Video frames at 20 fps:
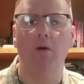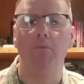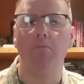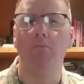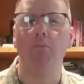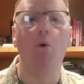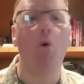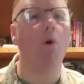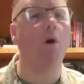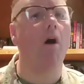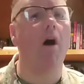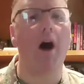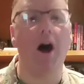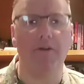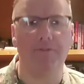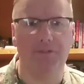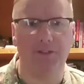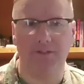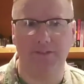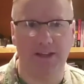more
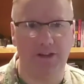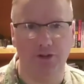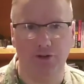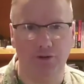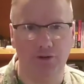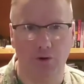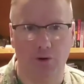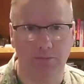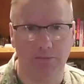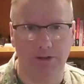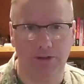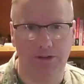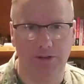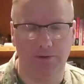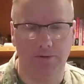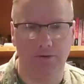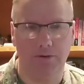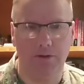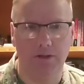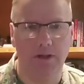often than you normally
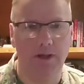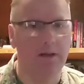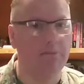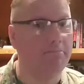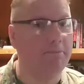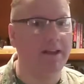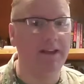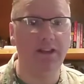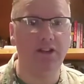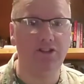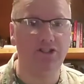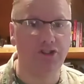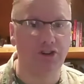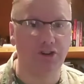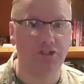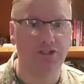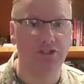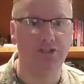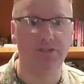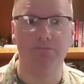do. Many
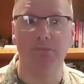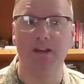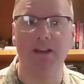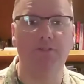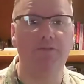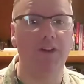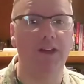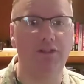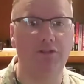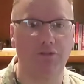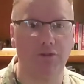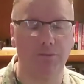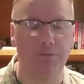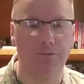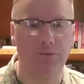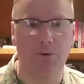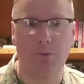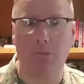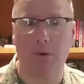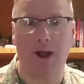churches, many faith
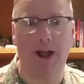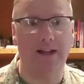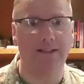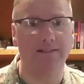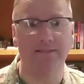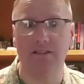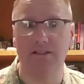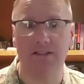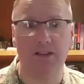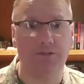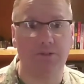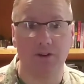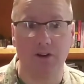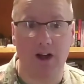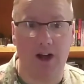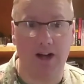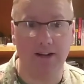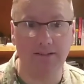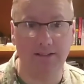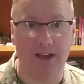groups will practice in different
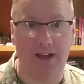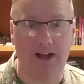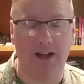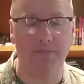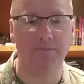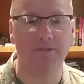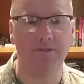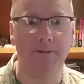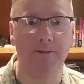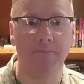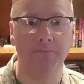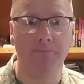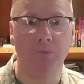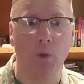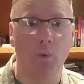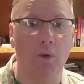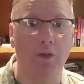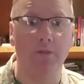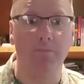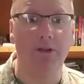odd times,
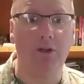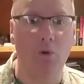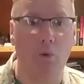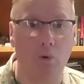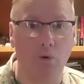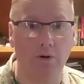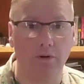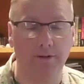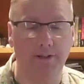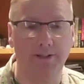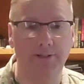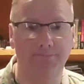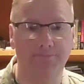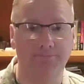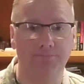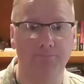whether it be quarterly,